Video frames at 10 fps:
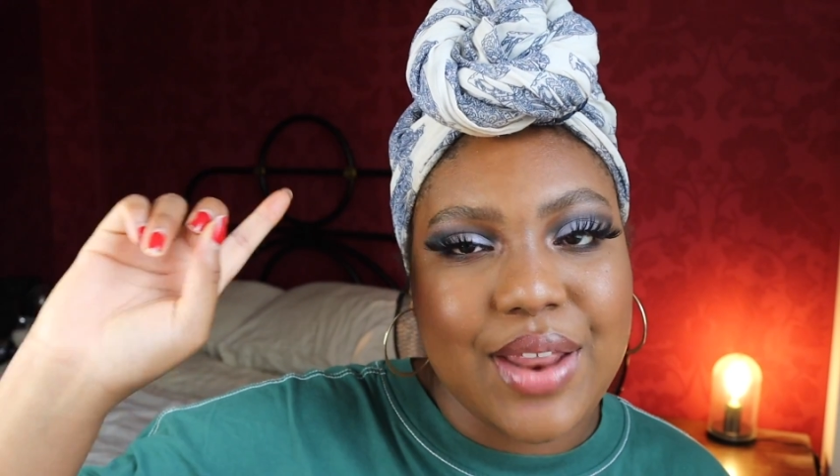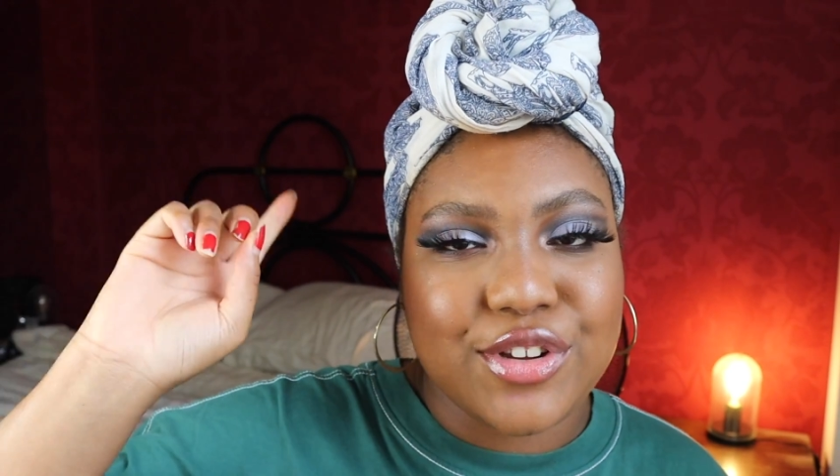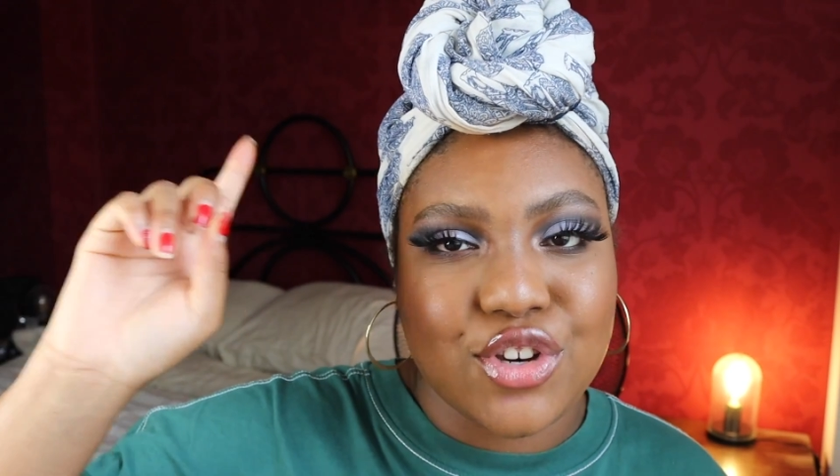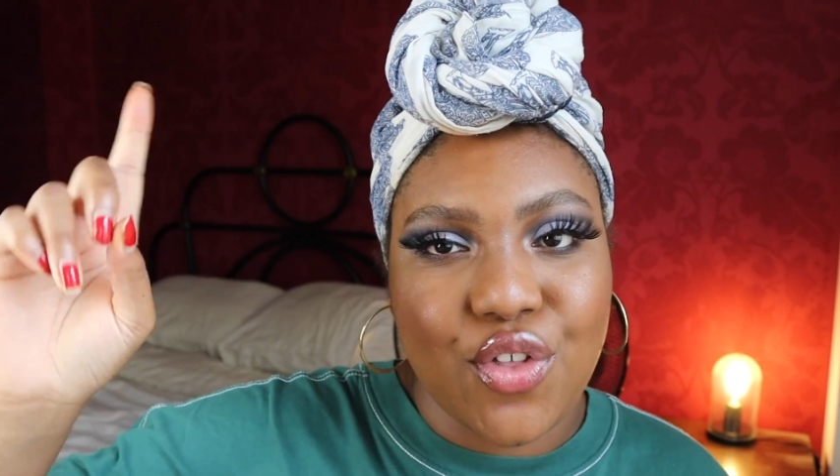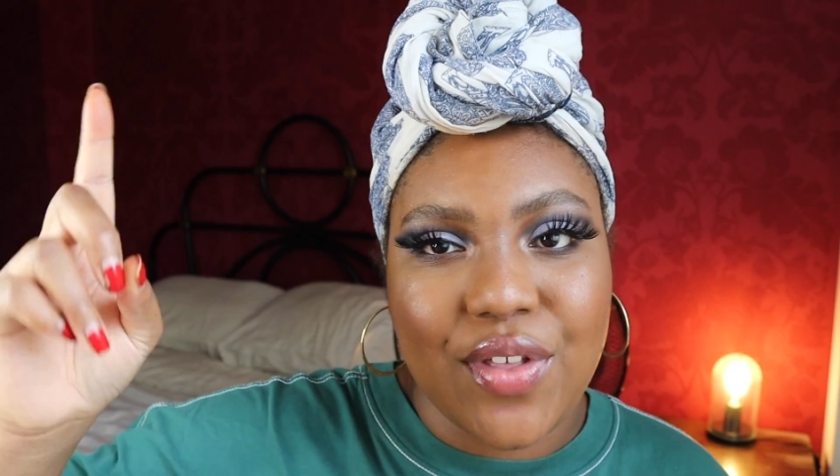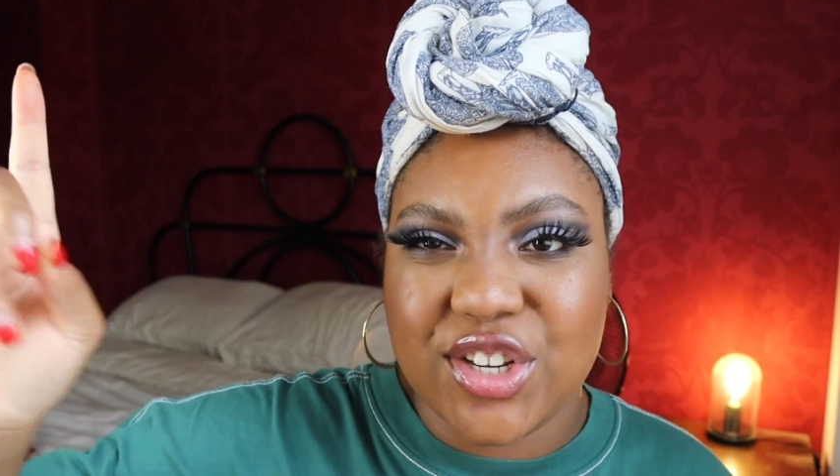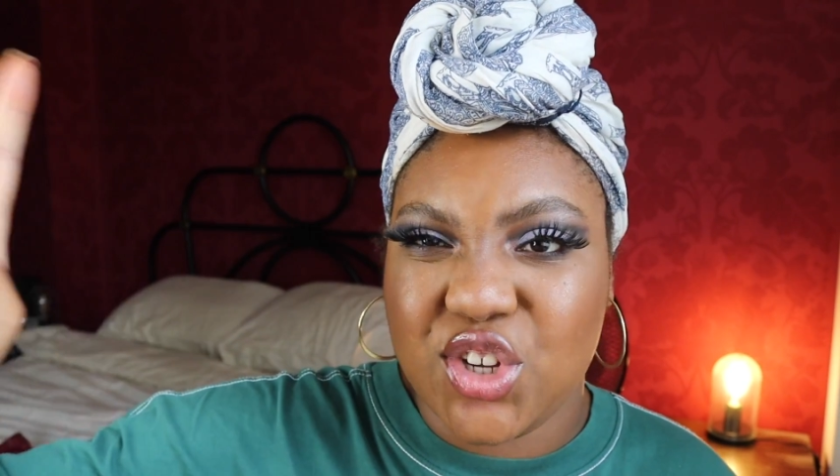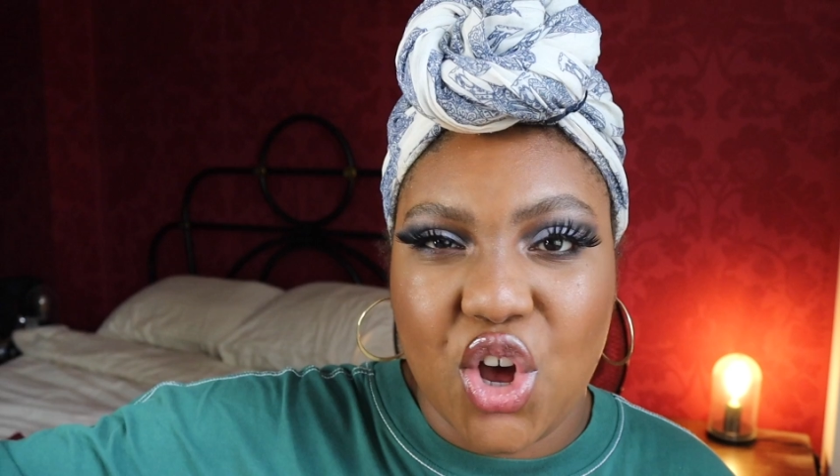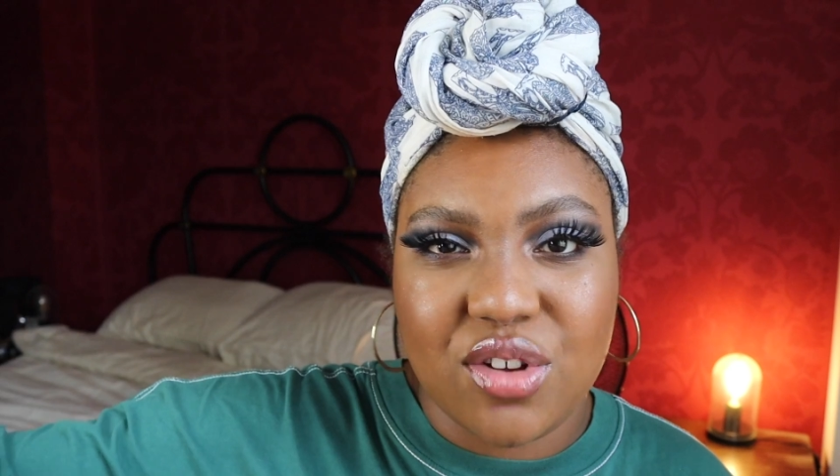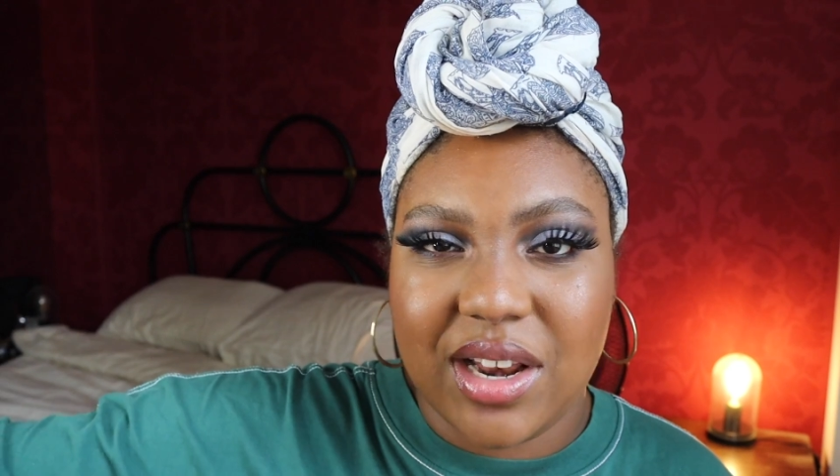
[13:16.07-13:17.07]
And if it's not there,
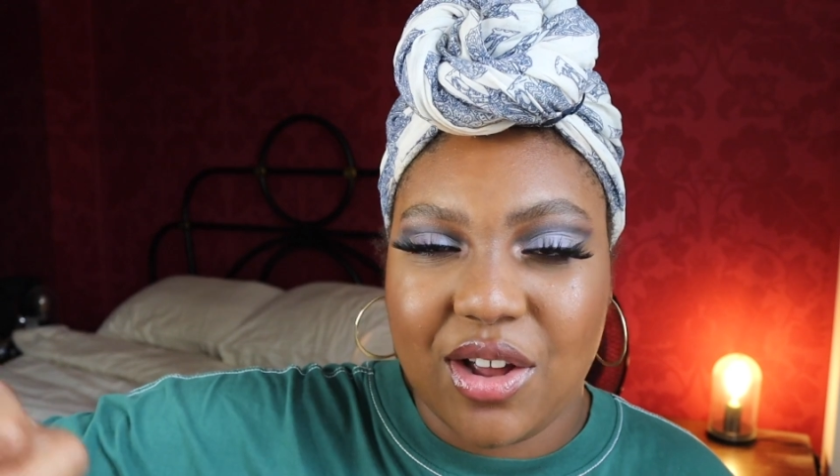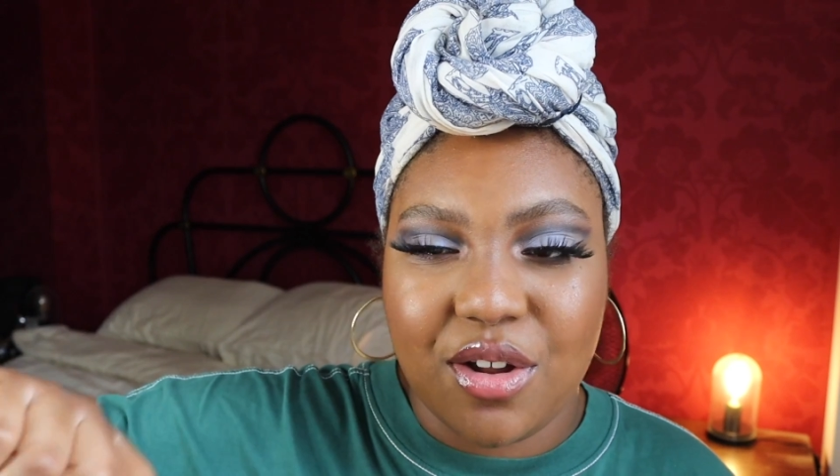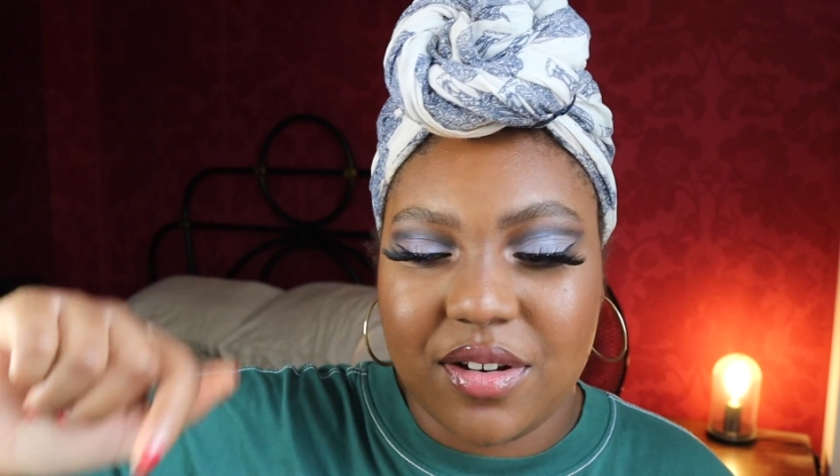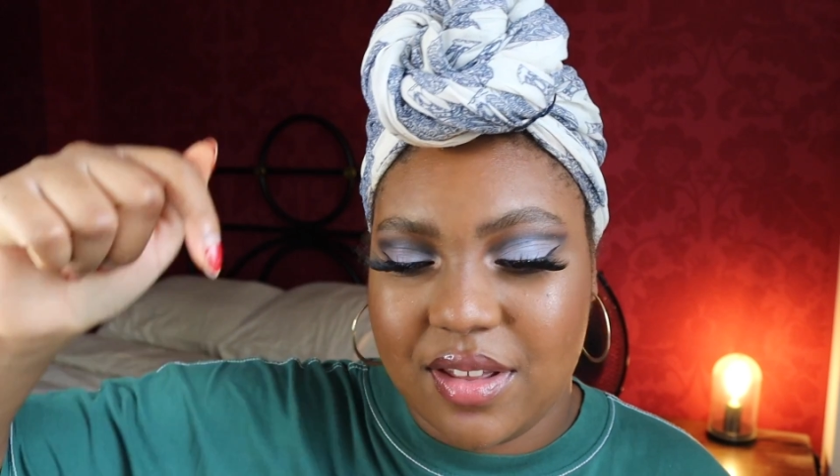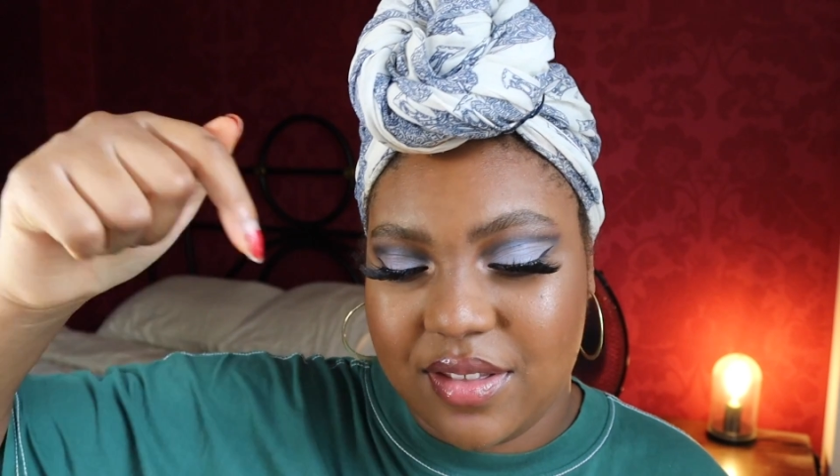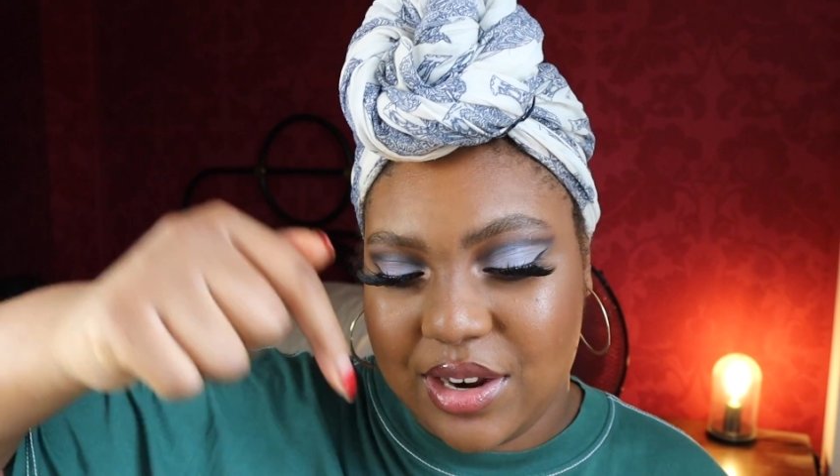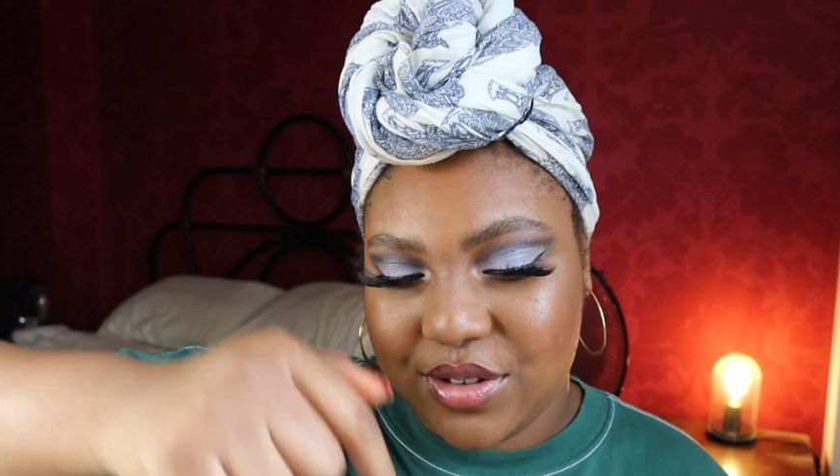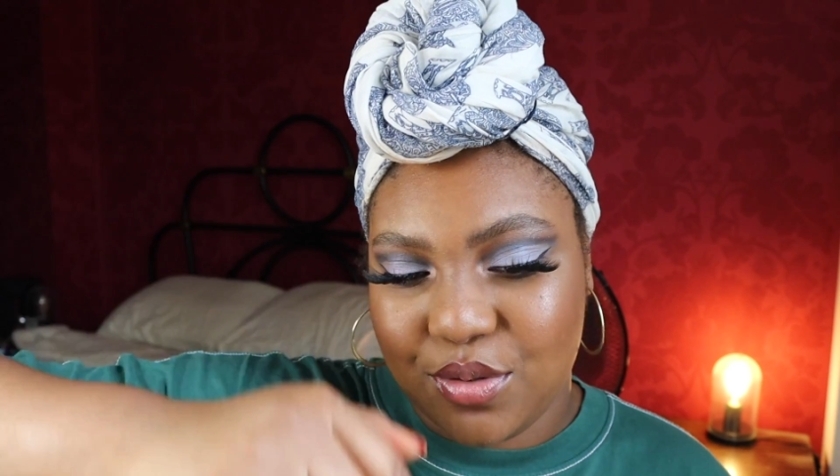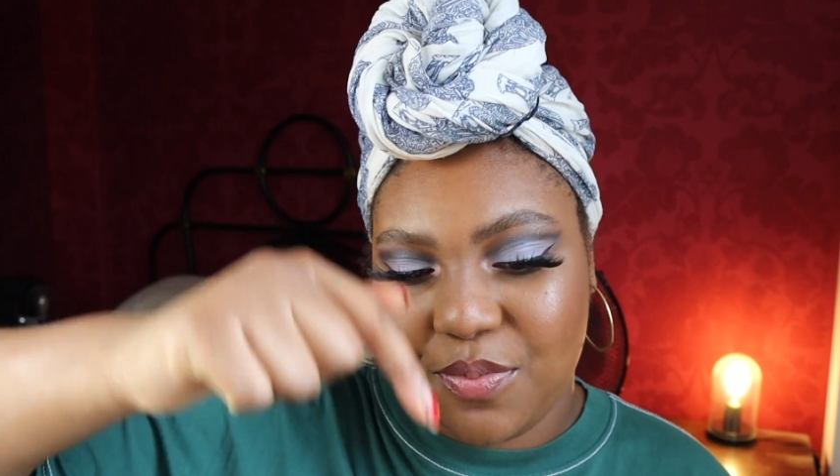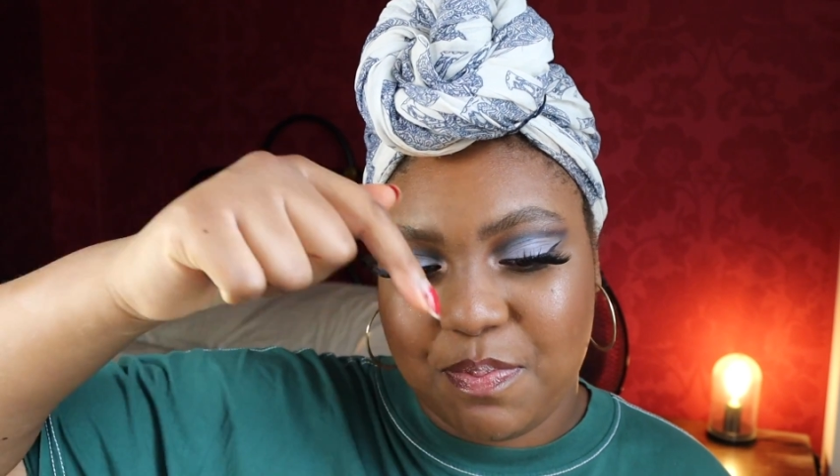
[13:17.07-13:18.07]
just go click on the
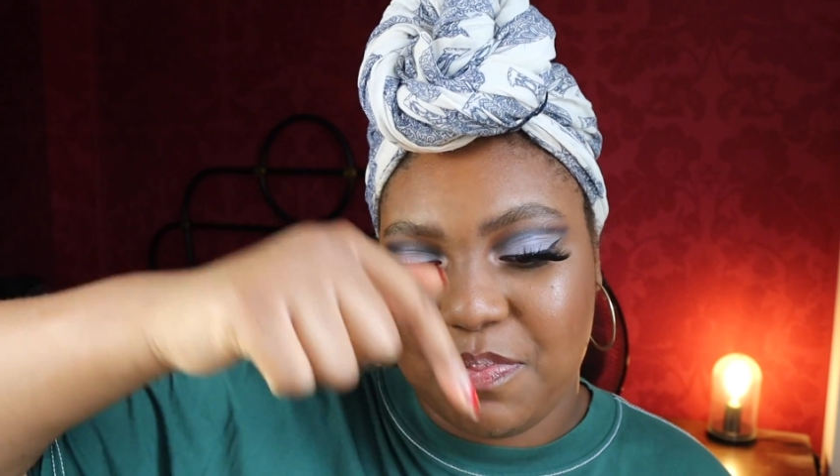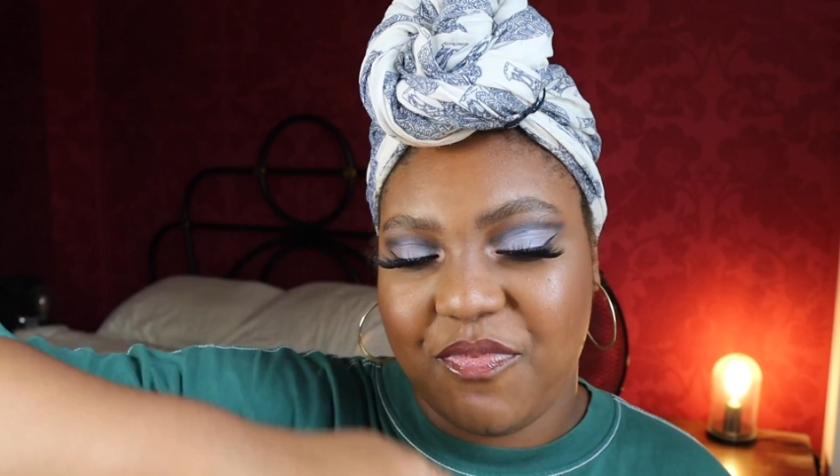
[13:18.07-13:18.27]
little